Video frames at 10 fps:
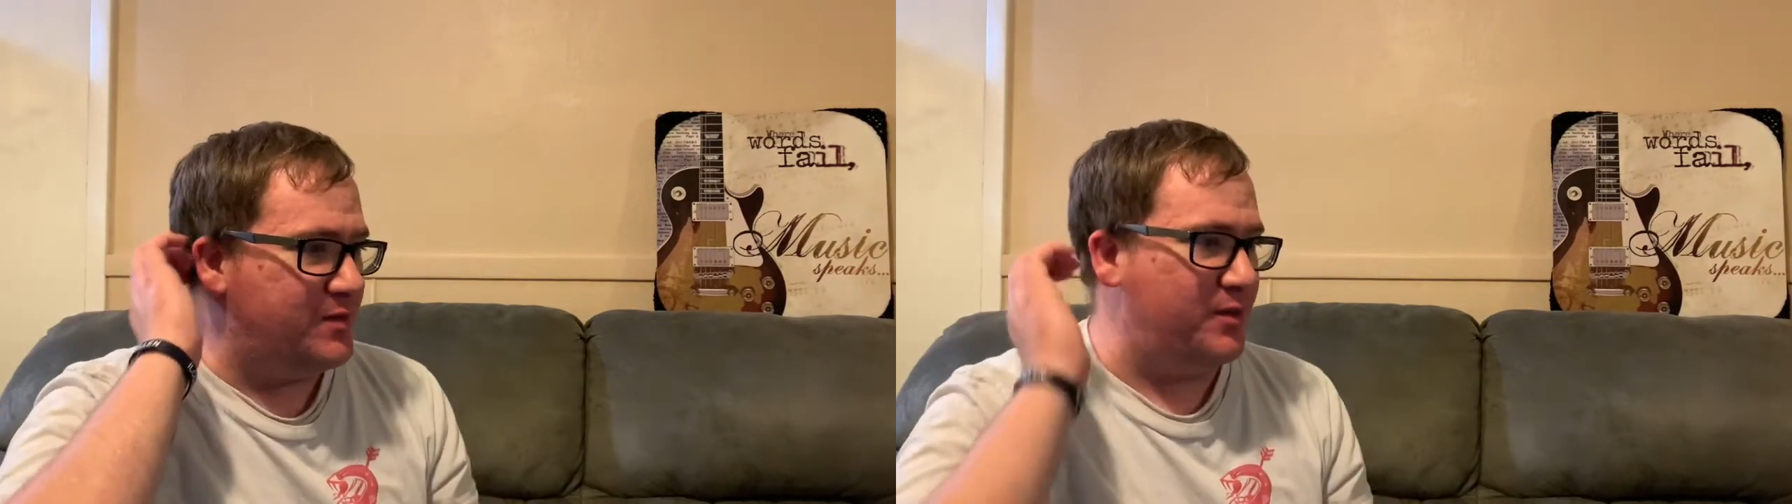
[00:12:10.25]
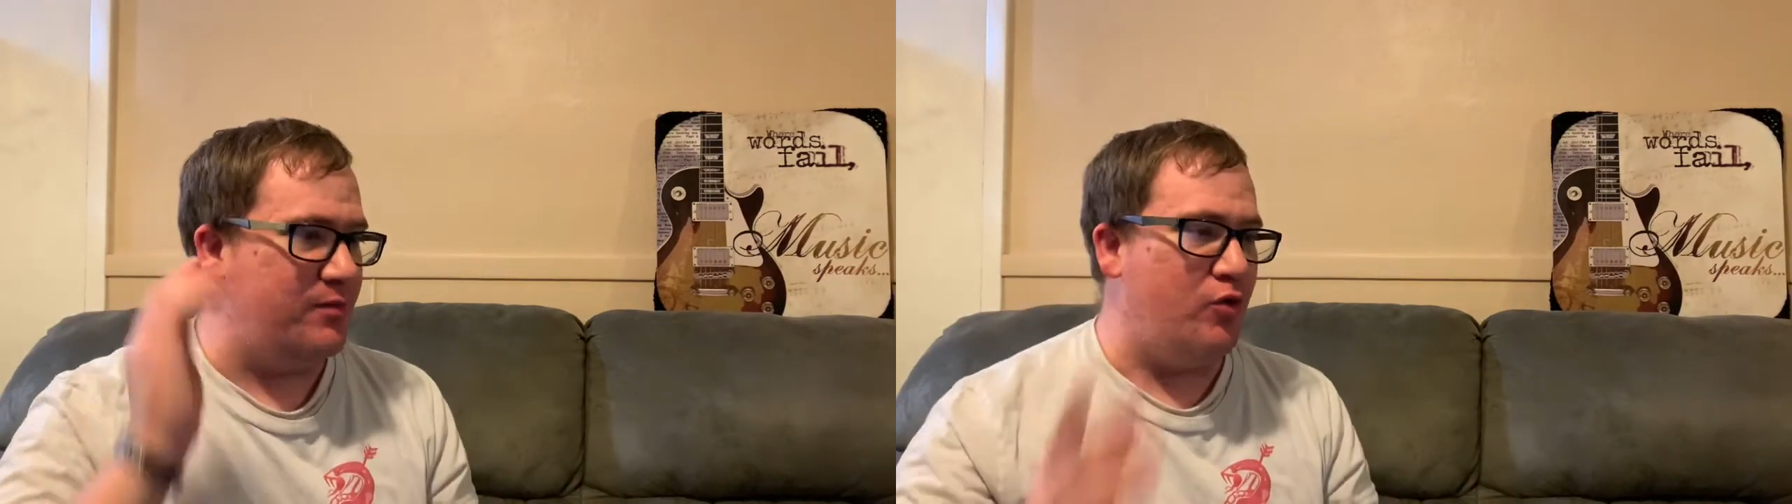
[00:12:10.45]

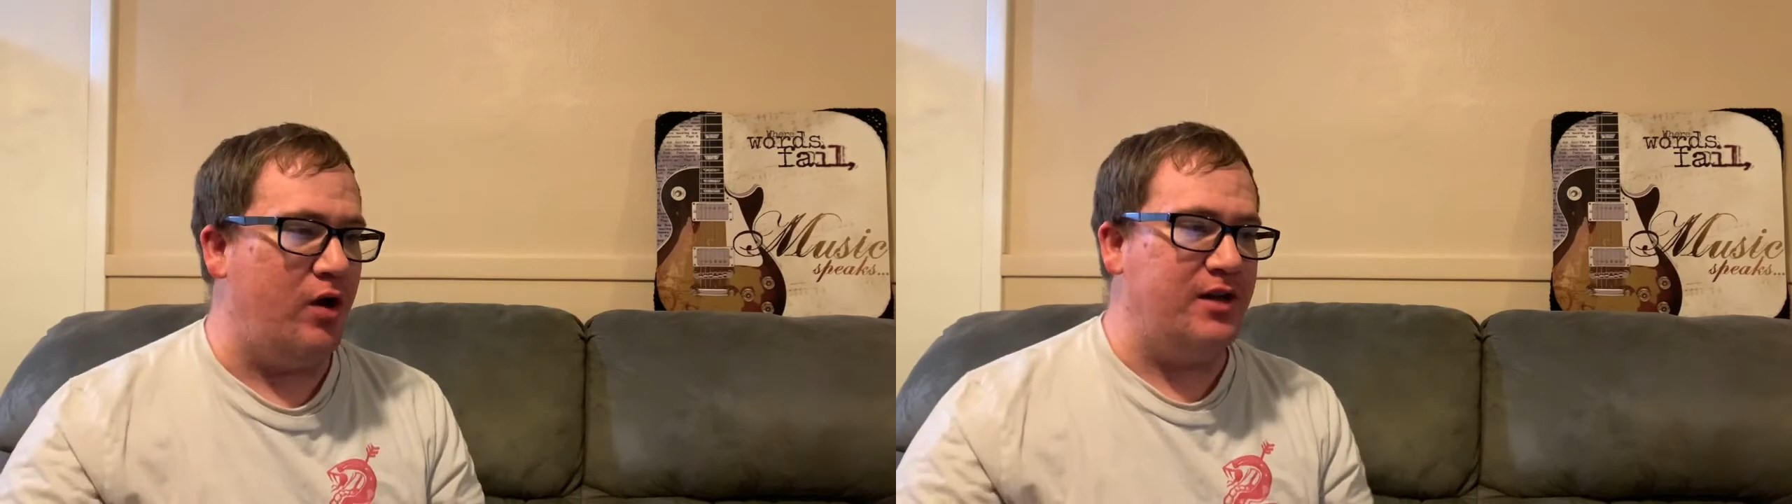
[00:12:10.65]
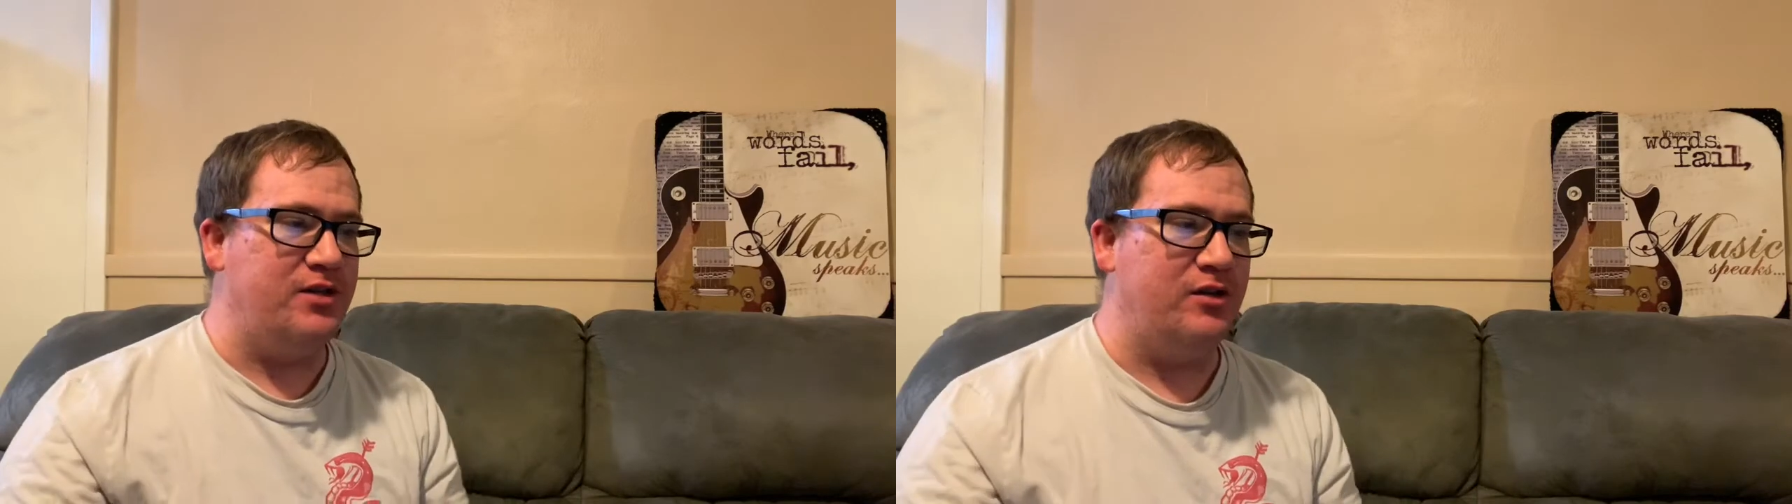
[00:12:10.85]
but the more
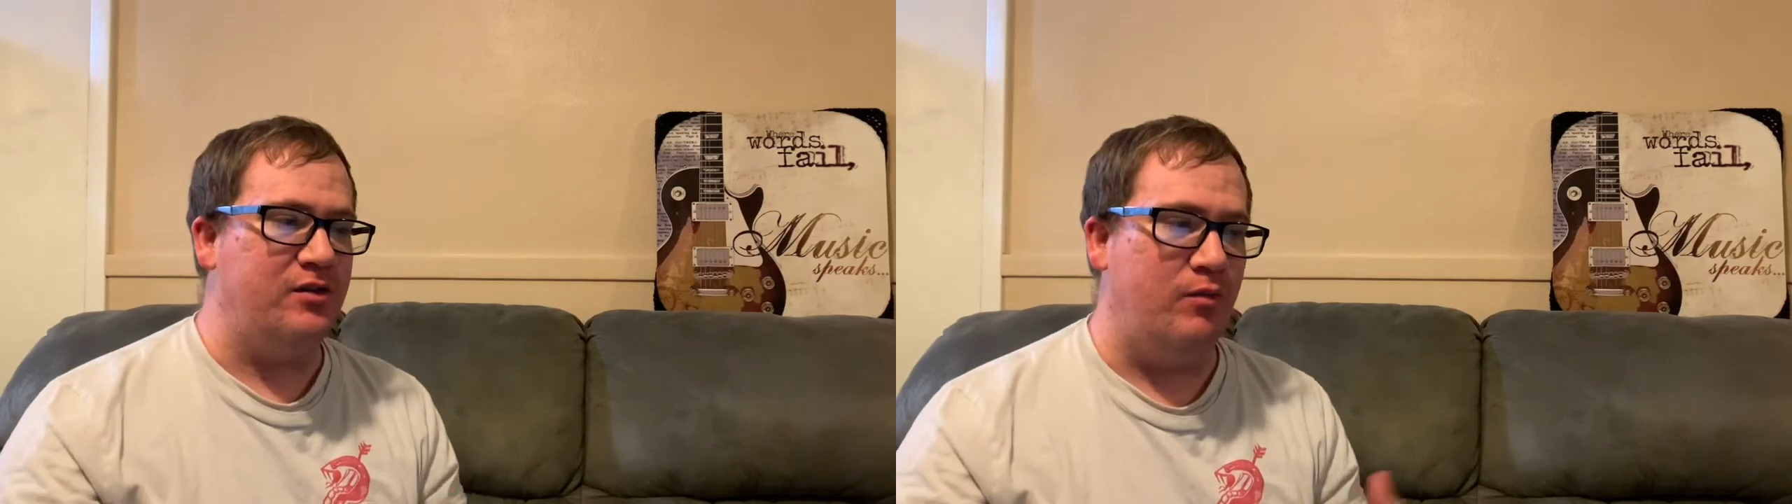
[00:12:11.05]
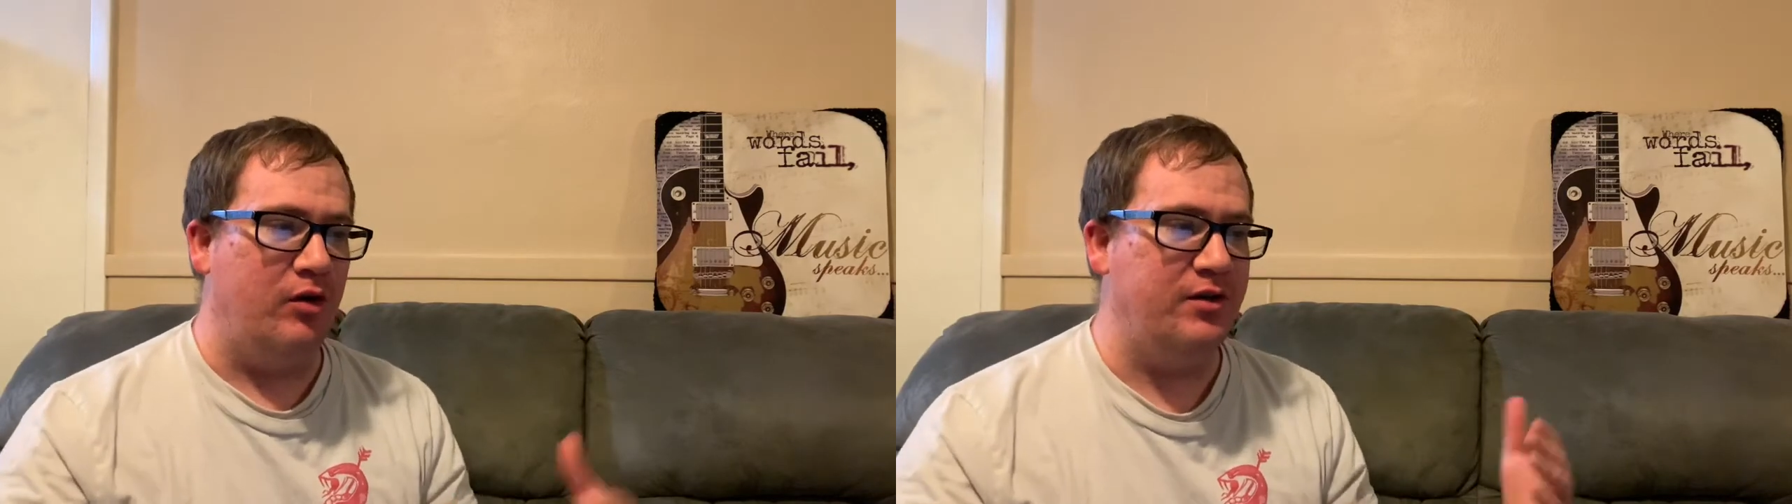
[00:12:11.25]
I took, the
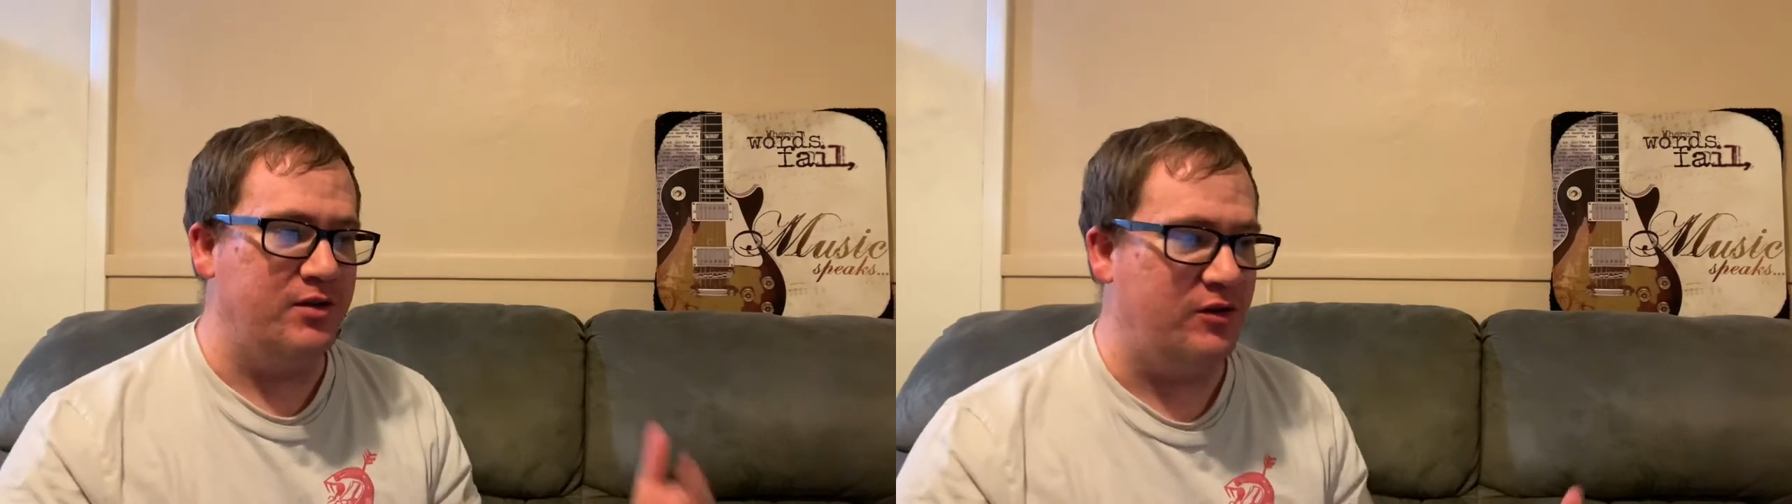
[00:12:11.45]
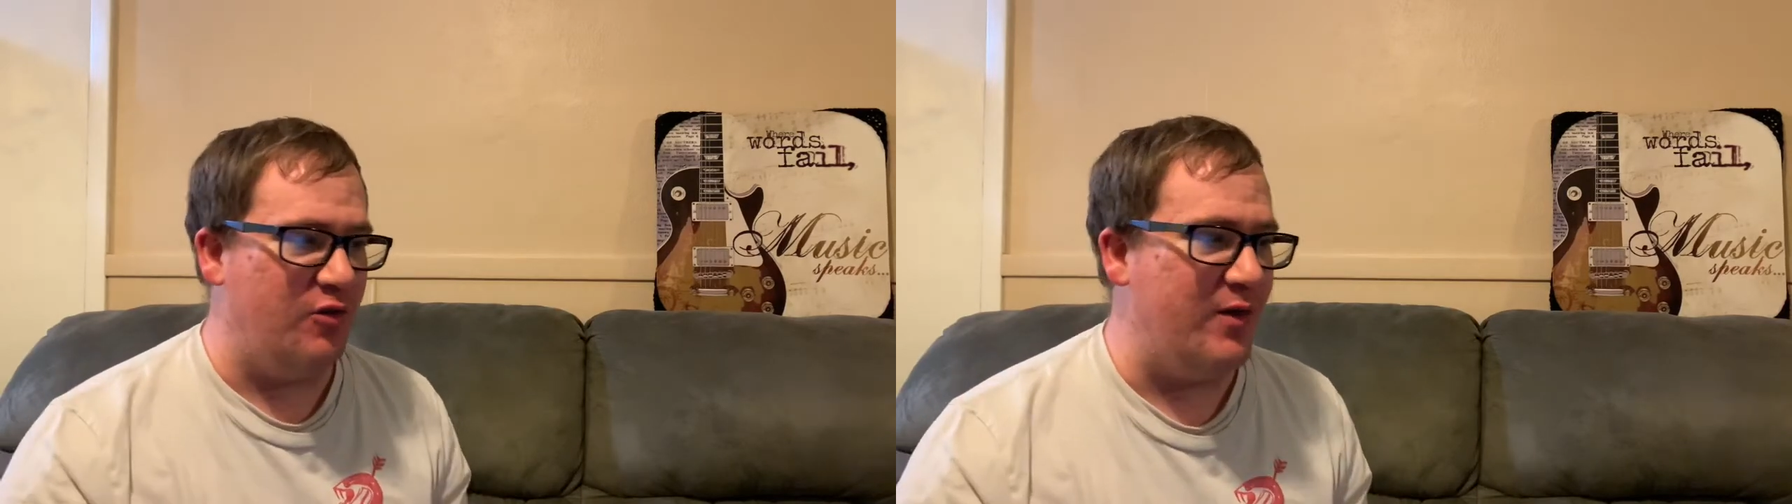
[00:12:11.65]
more it
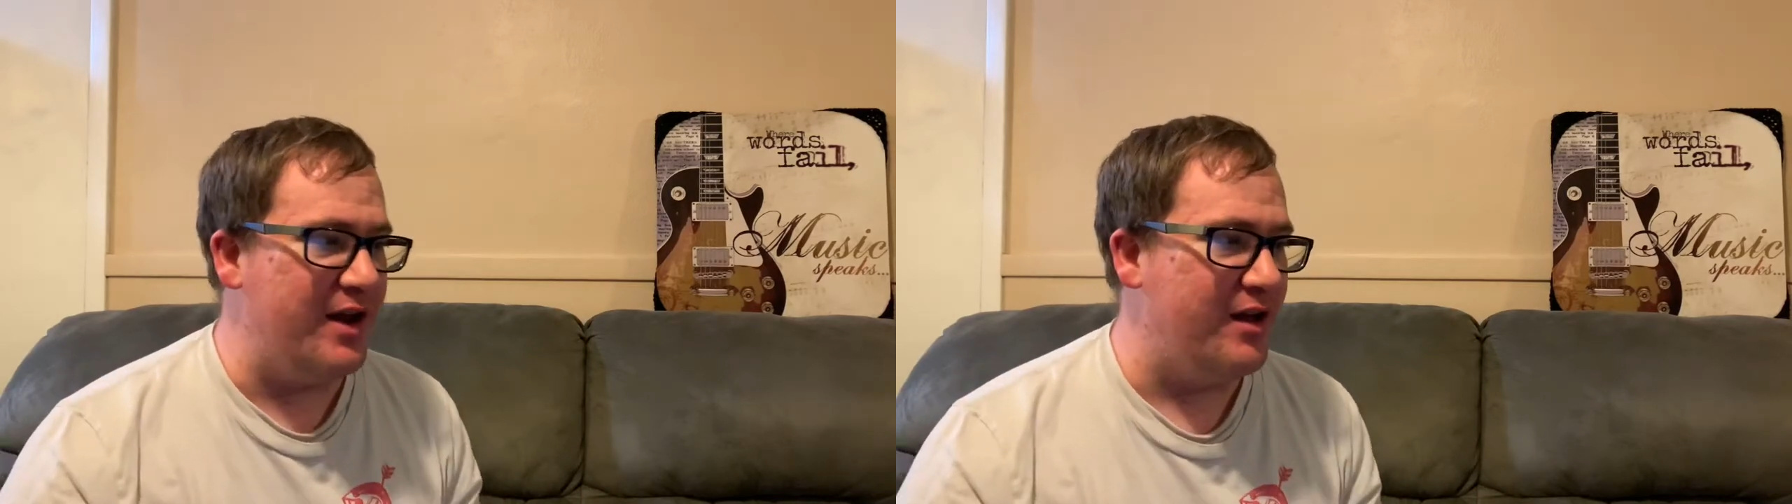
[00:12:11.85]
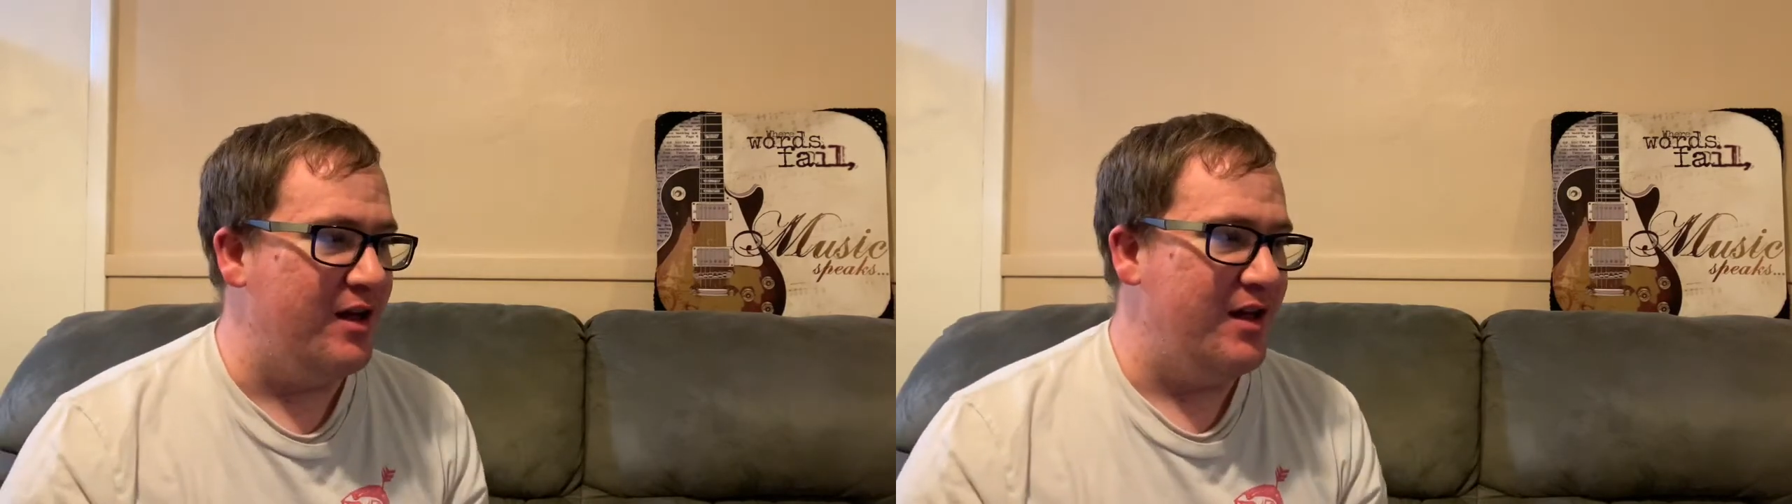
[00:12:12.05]
took away,